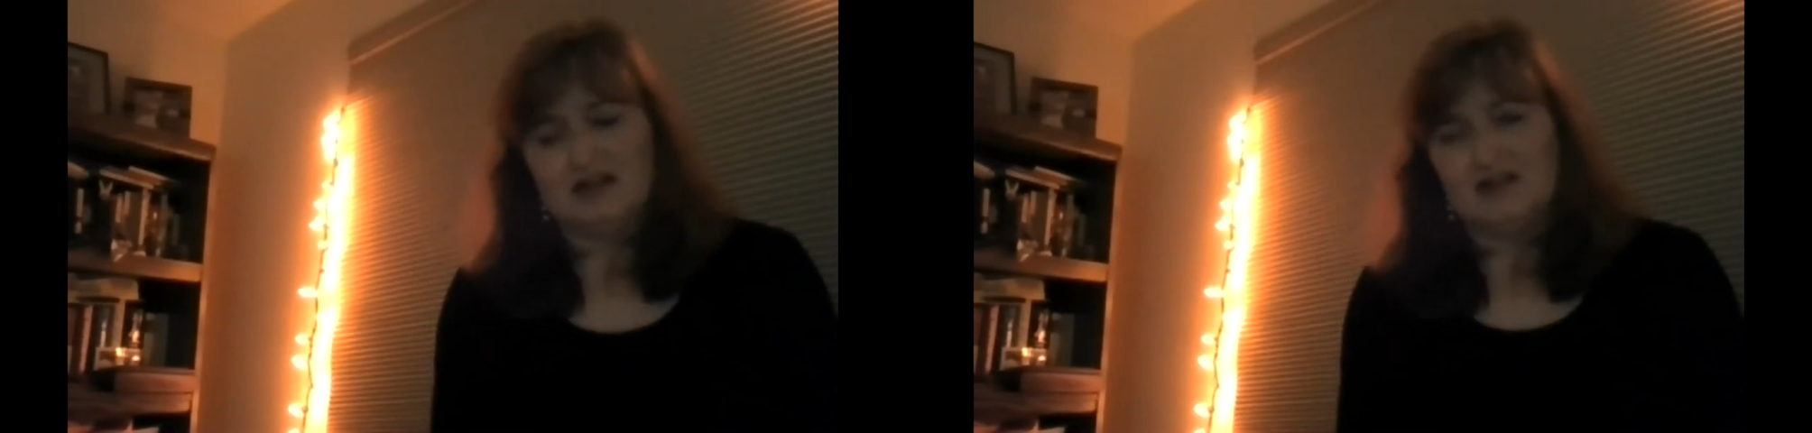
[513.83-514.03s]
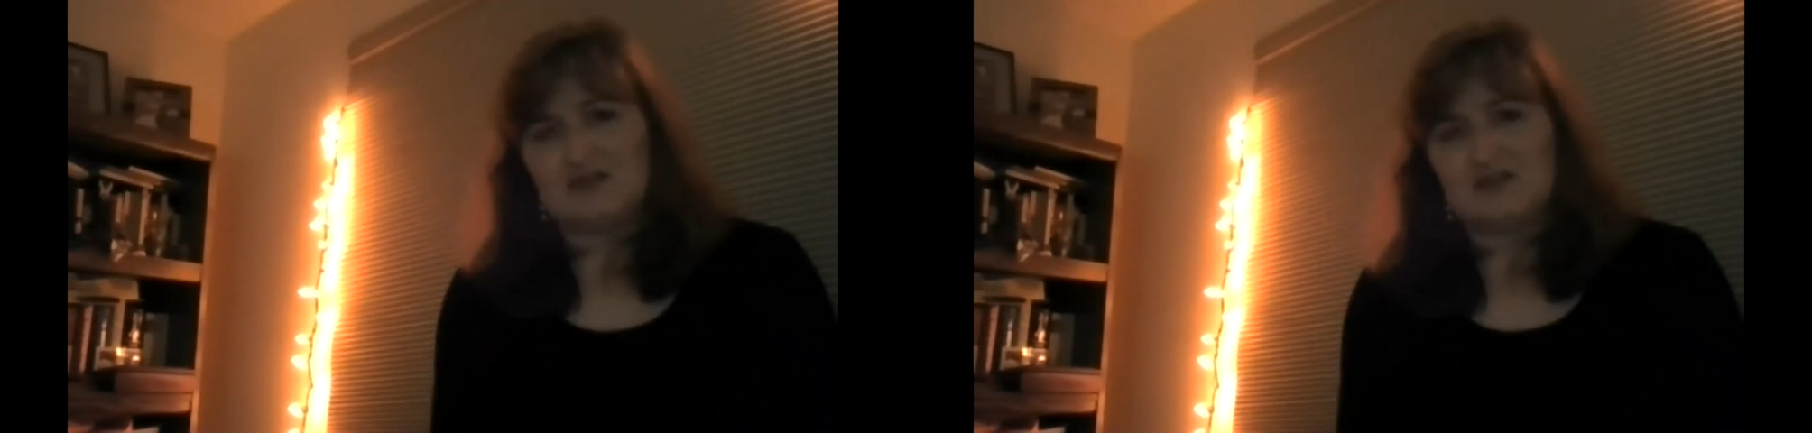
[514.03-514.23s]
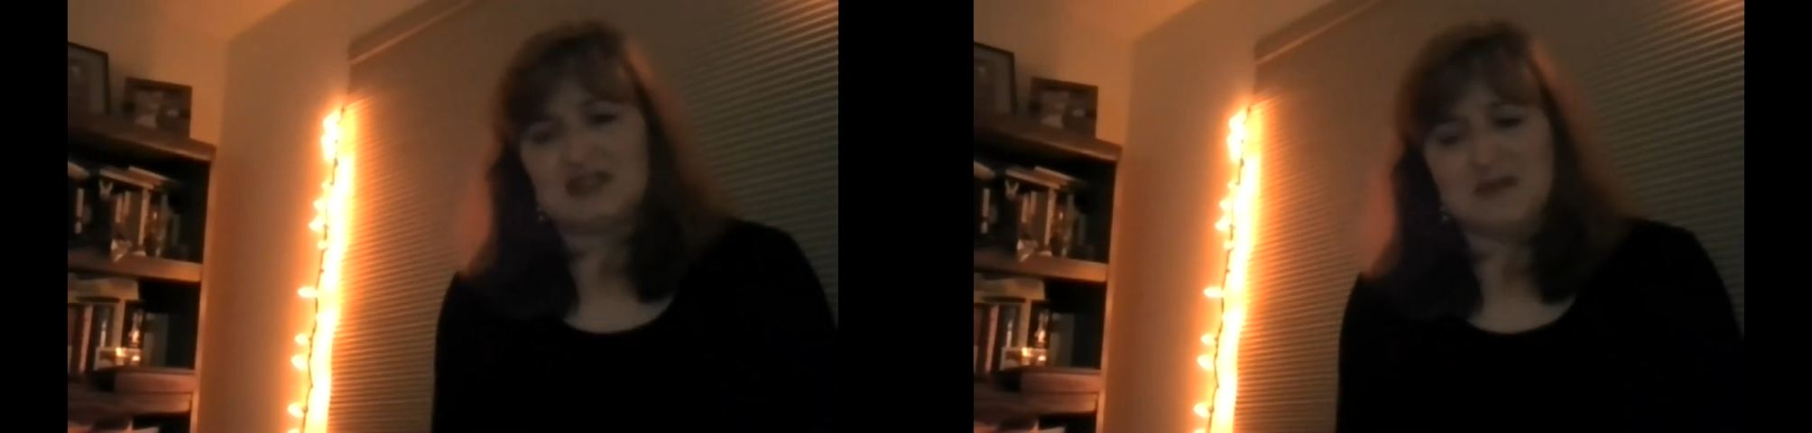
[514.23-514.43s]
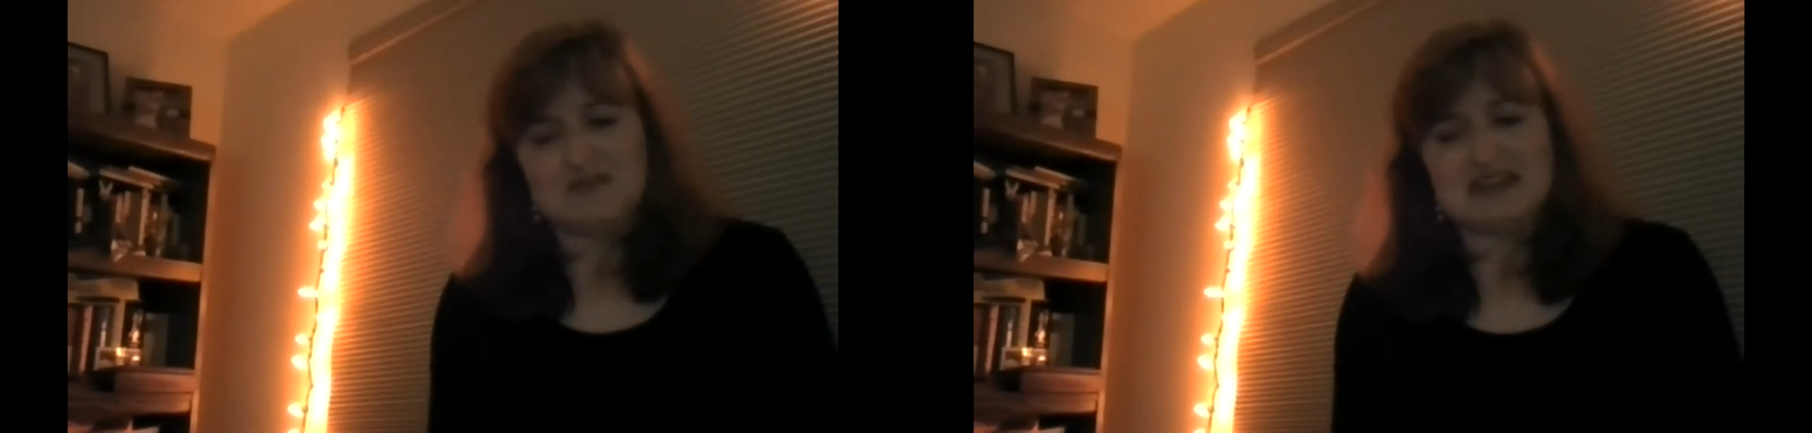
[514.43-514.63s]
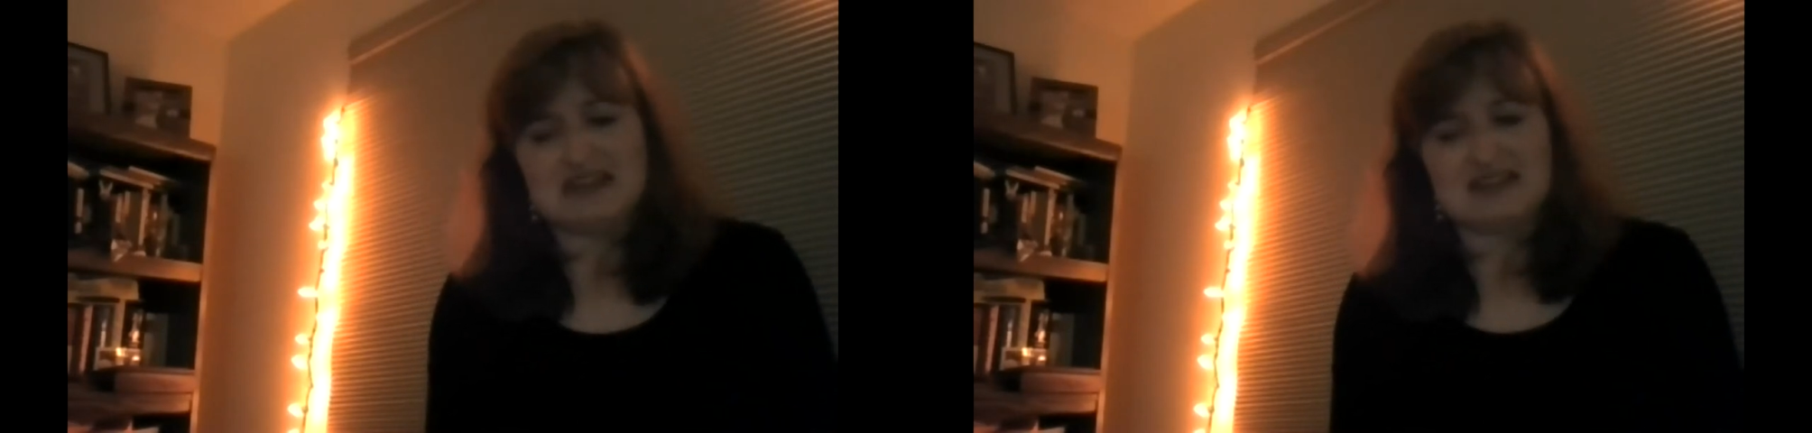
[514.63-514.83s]
For some
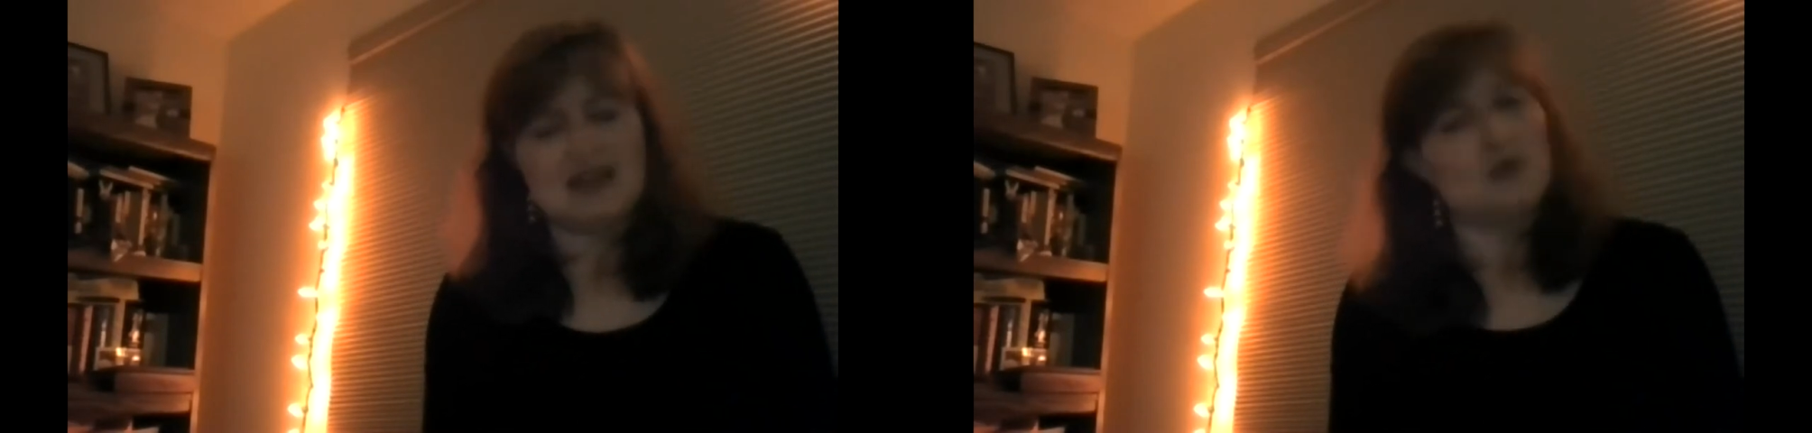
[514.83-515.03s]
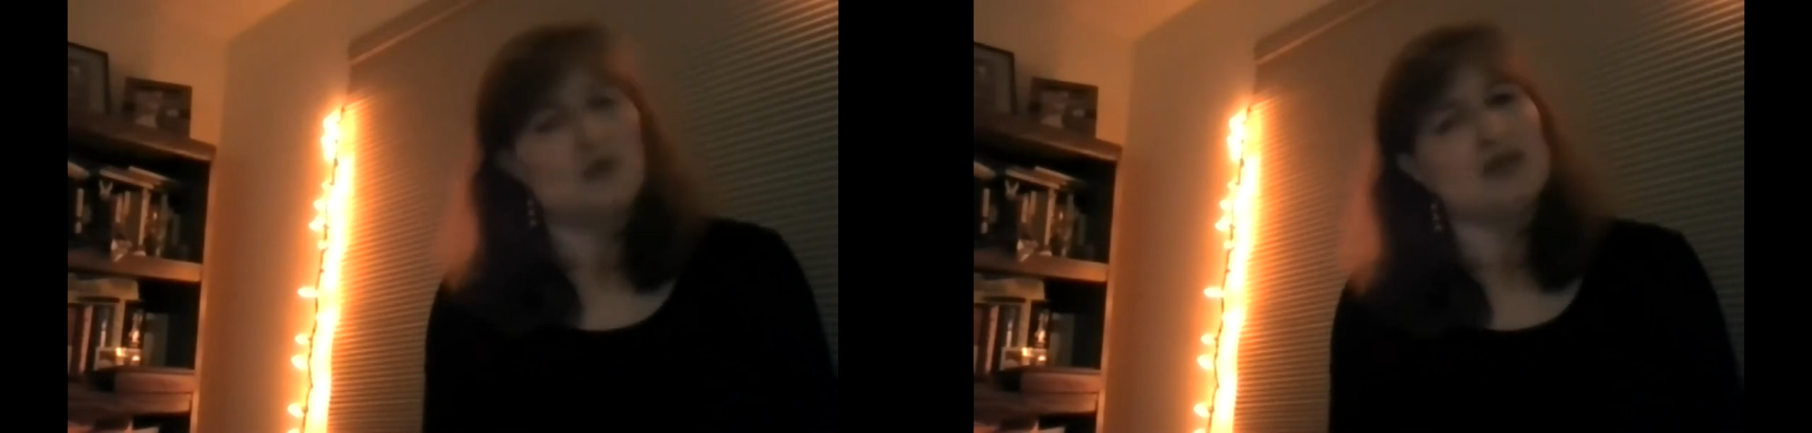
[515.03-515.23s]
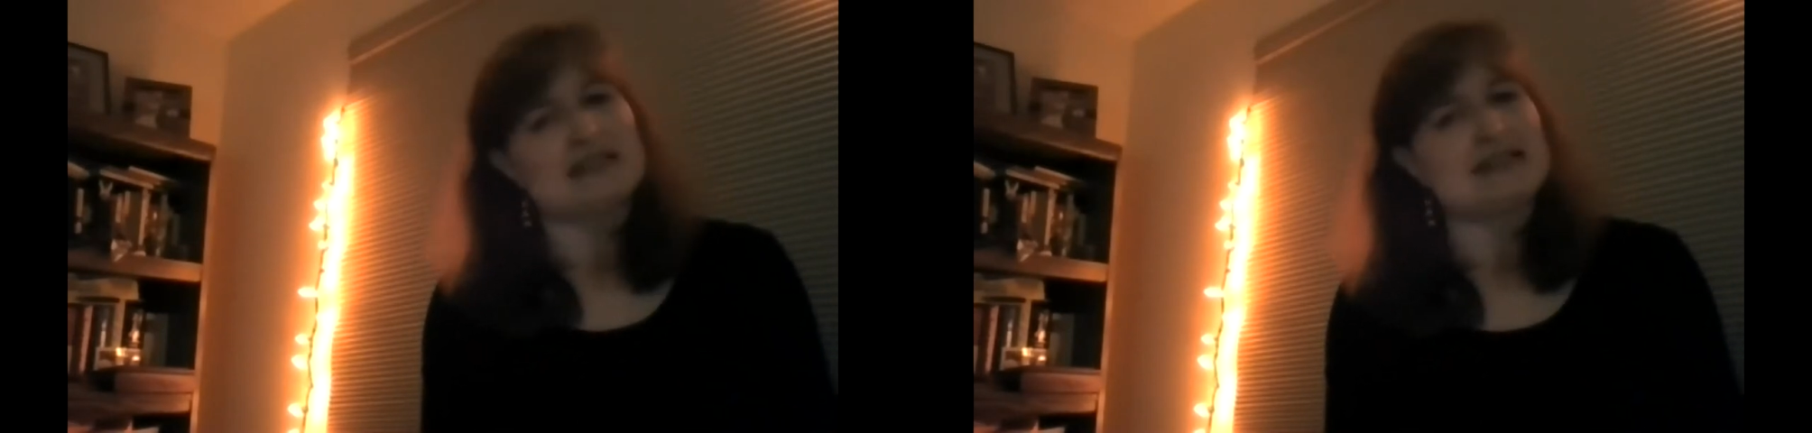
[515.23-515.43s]
reason, he wouldn't